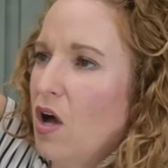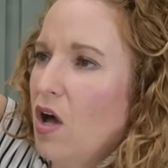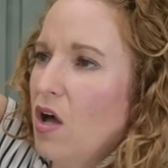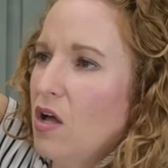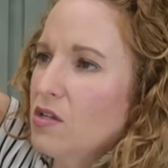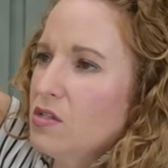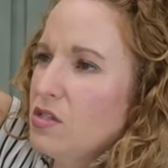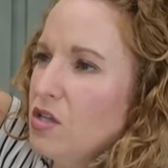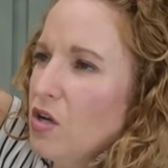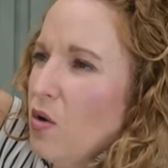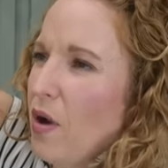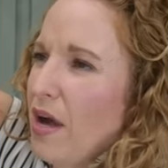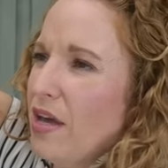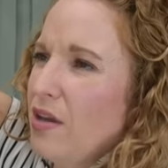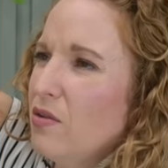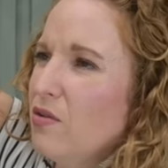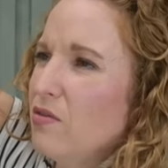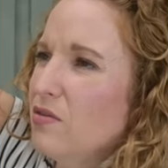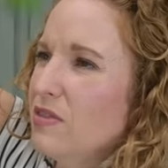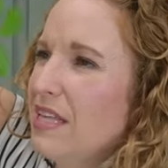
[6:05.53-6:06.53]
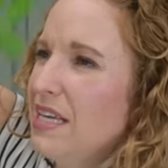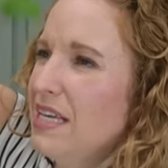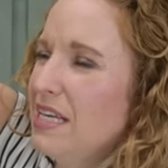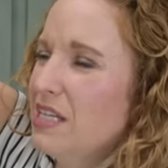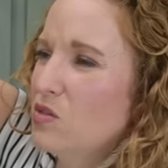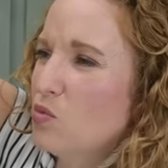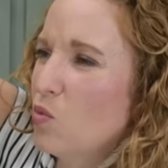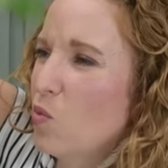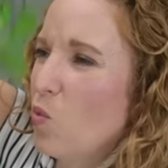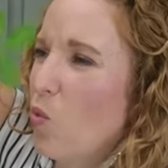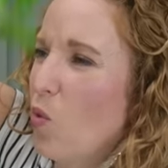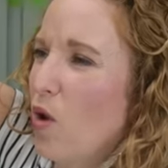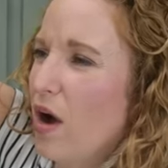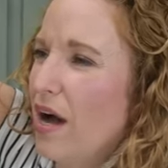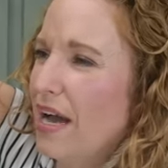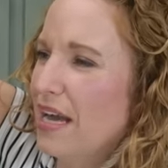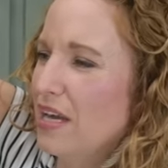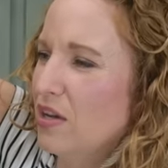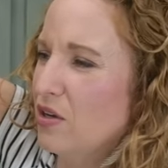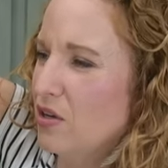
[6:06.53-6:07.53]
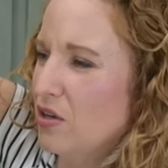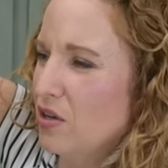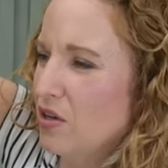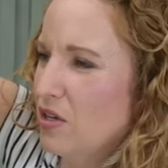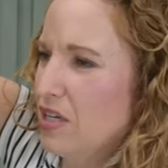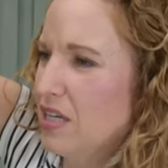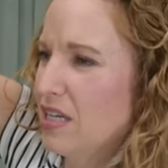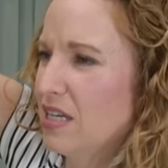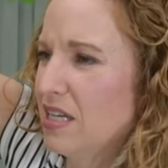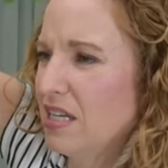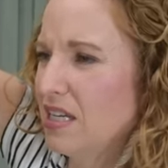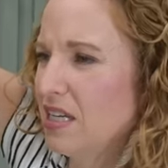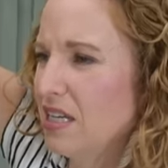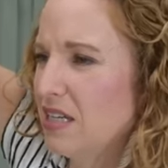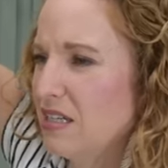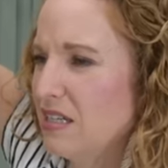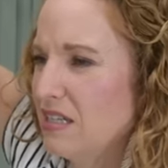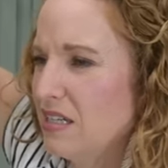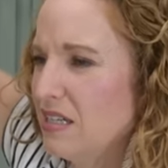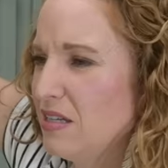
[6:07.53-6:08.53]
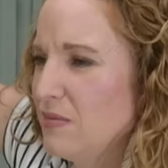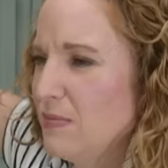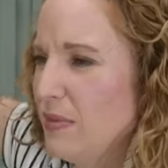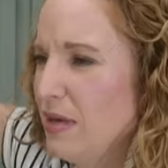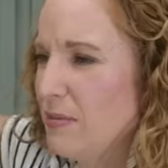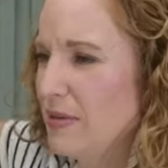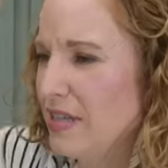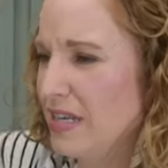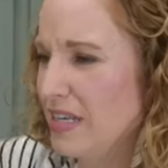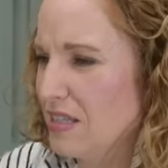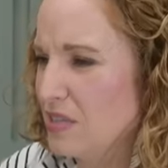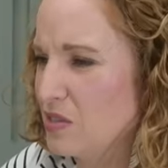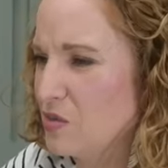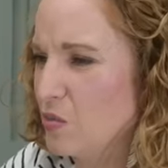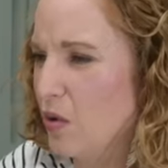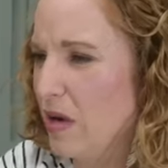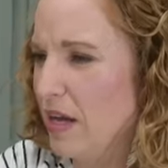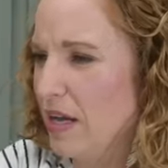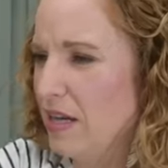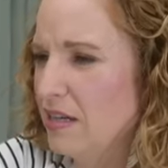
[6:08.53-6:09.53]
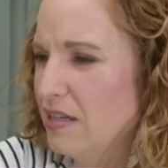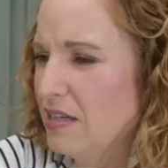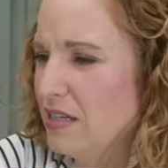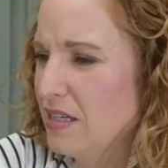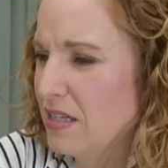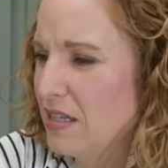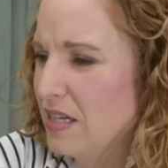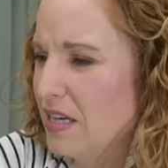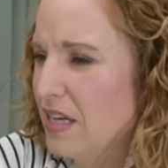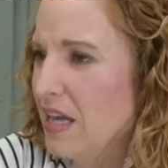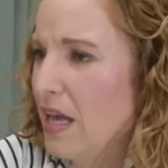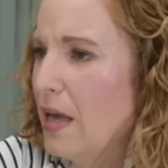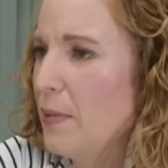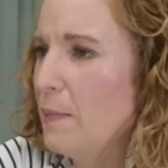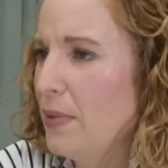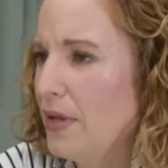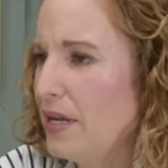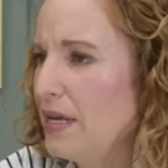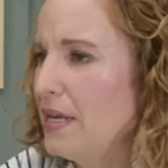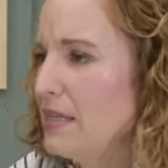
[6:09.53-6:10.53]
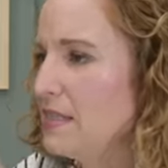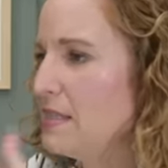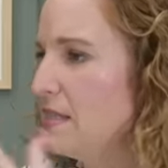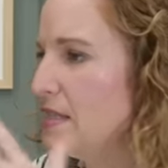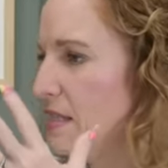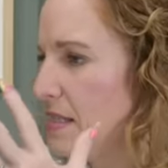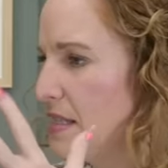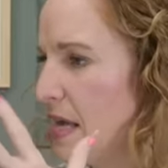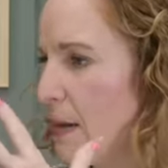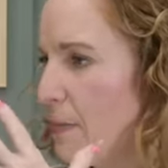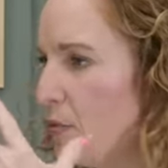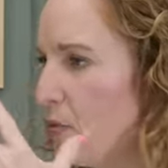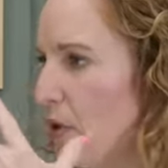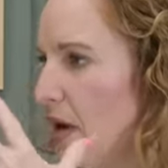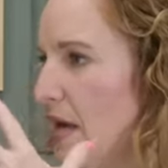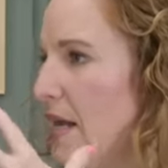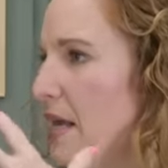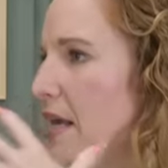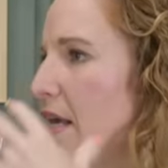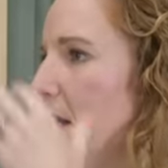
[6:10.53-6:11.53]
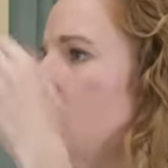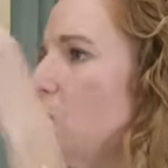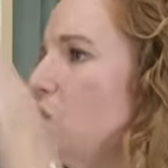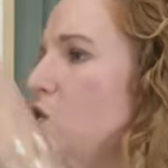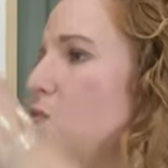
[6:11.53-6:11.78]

Also, I don't think it's wired. Oh, well, maybe it is wired but it is separating and